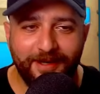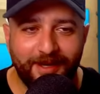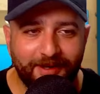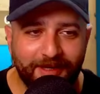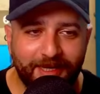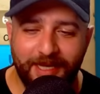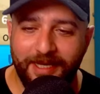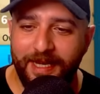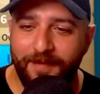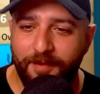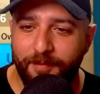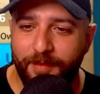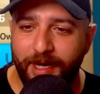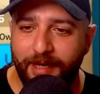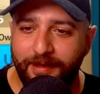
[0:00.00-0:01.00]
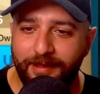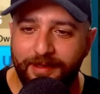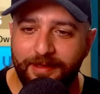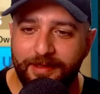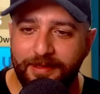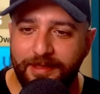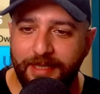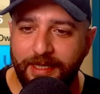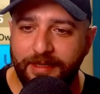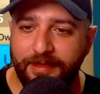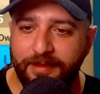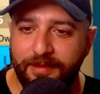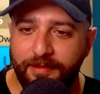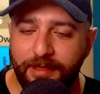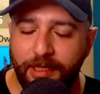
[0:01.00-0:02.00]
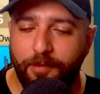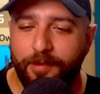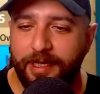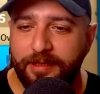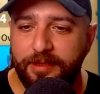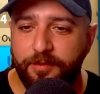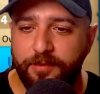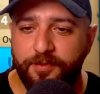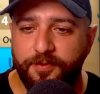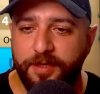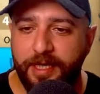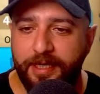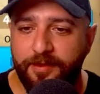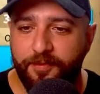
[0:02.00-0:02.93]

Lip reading: Okay, never mind. 6. No, let's do 3 and